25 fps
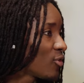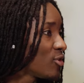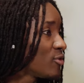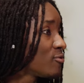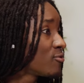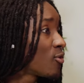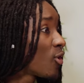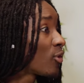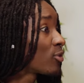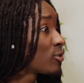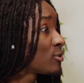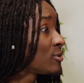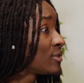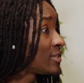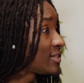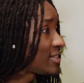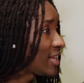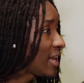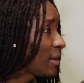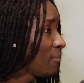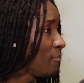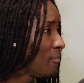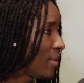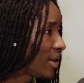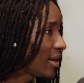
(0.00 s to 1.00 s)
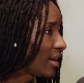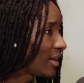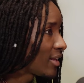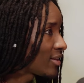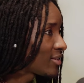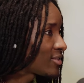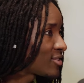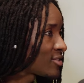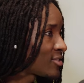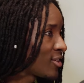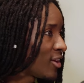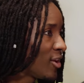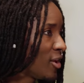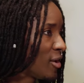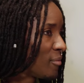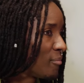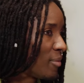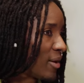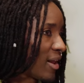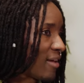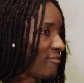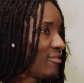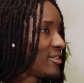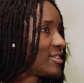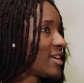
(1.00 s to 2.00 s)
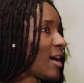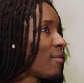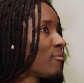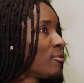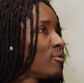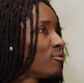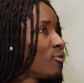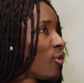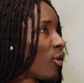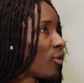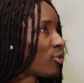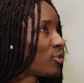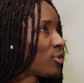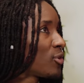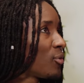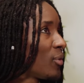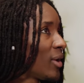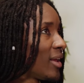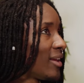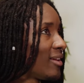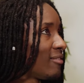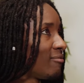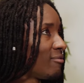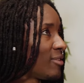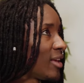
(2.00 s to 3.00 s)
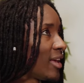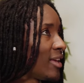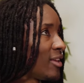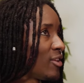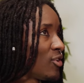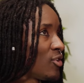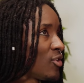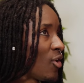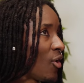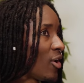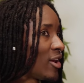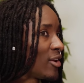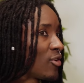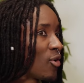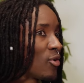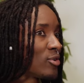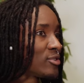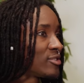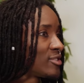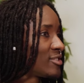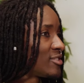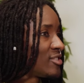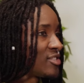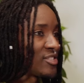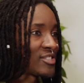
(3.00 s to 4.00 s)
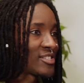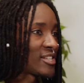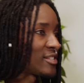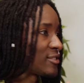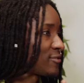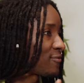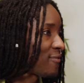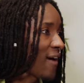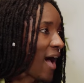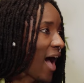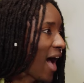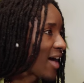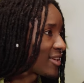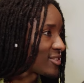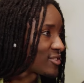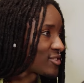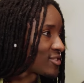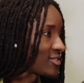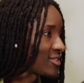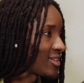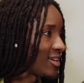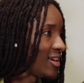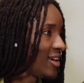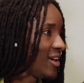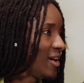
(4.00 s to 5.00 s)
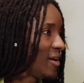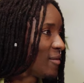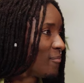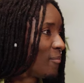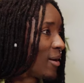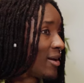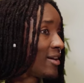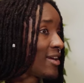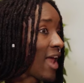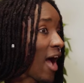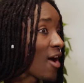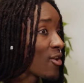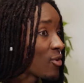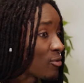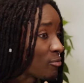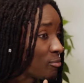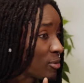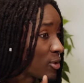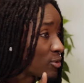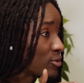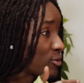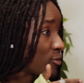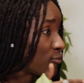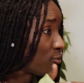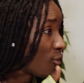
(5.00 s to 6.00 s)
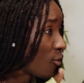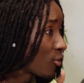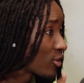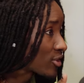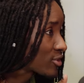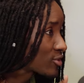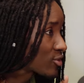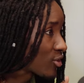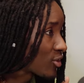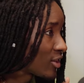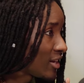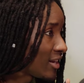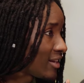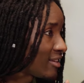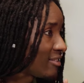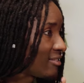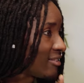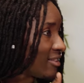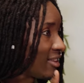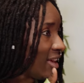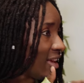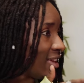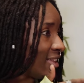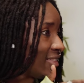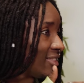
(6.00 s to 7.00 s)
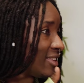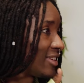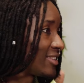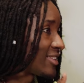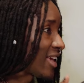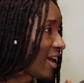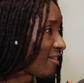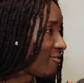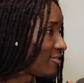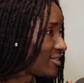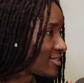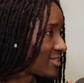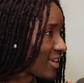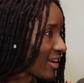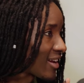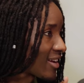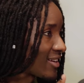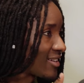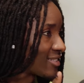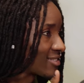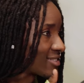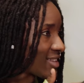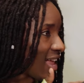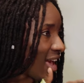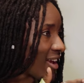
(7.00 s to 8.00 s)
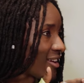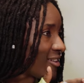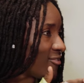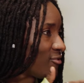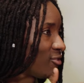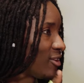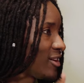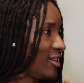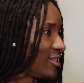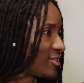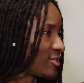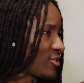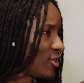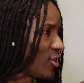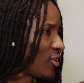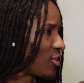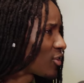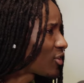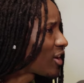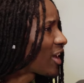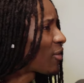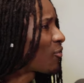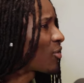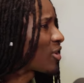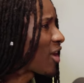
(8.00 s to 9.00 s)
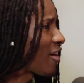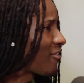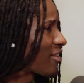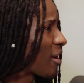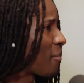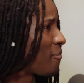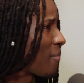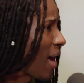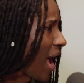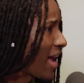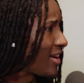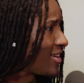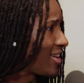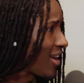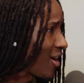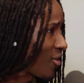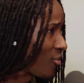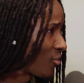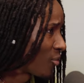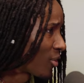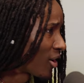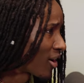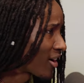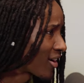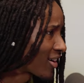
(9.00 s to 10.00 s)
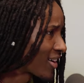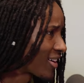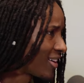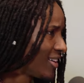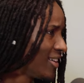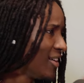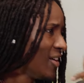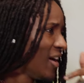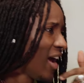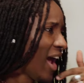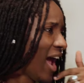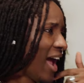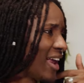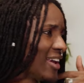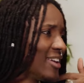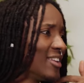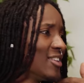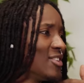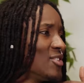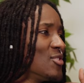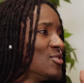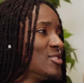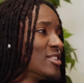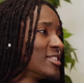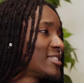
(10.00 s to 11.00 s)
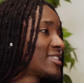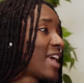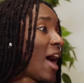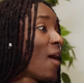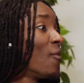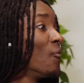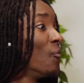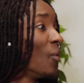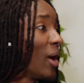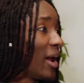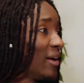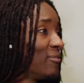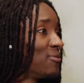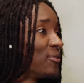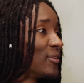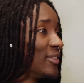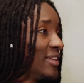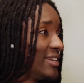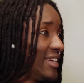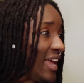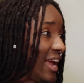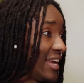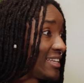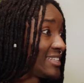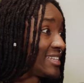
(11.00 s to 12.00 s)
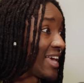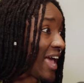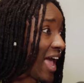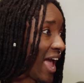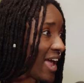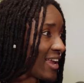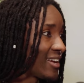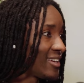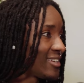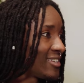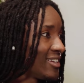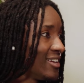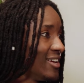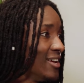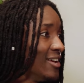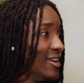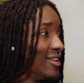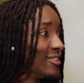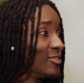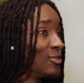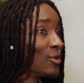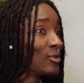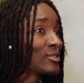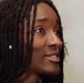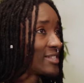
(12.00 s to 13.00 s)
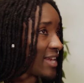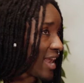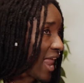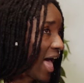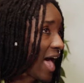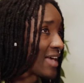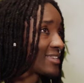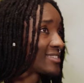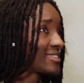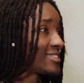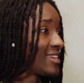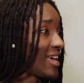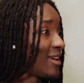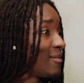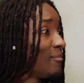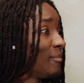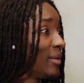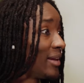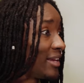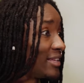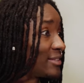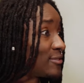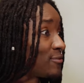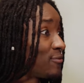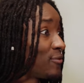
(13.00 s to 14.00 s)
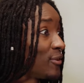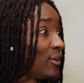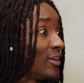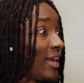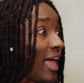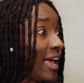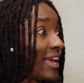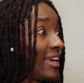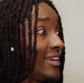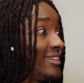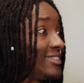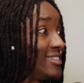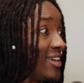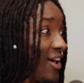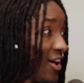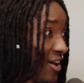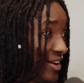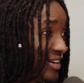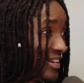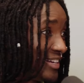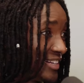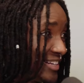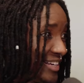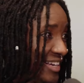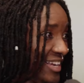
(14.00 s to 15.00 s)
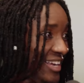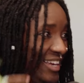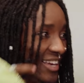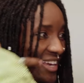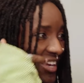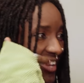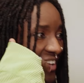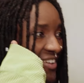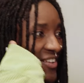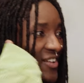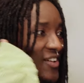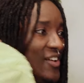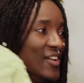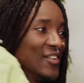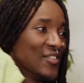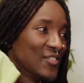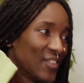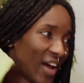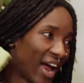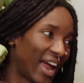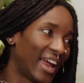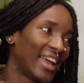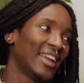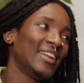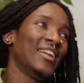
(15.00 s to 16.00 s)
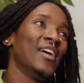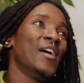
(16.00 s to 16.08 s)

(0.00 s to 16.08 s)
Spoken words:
You've gone through the same minutes, but every time you've gone through it, you know, it goes just as fast. But now, because you're focused on it, this every second is like really slow. You know, like when you're having a bad day at work and you just can't wait for the day to end. Those last 10 minutes feel like eternity, right?